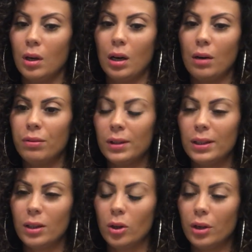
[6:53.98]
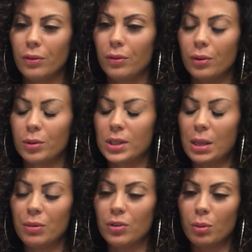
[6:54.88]
I feel
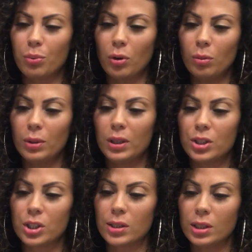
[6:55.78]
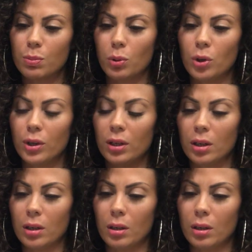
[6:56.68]
some of you are probably just exploring